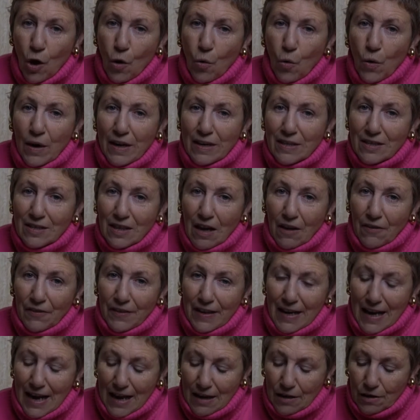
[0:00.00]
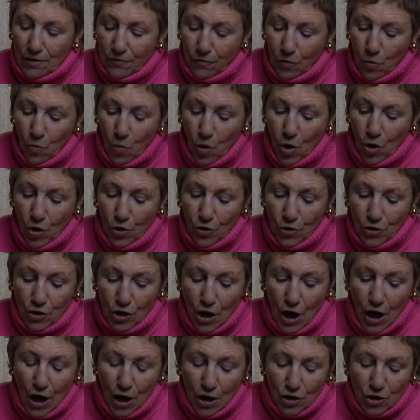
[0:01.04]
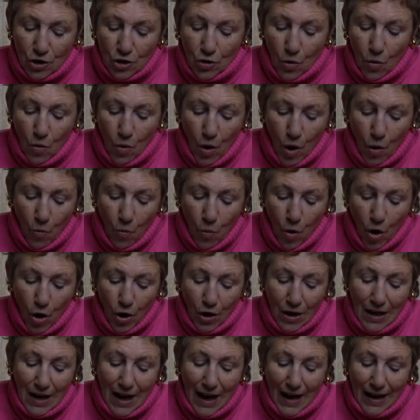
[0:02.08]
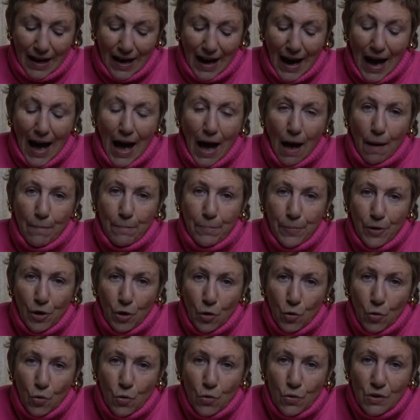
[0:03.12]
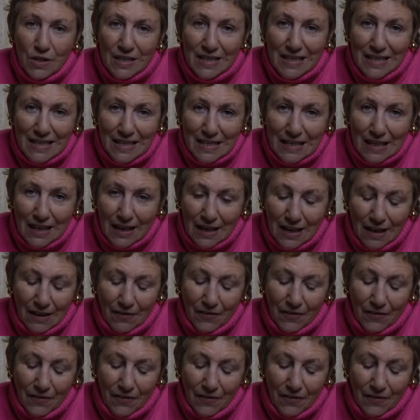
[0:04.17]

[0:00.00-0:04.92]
when it's on the end of a word. So a word like abuse,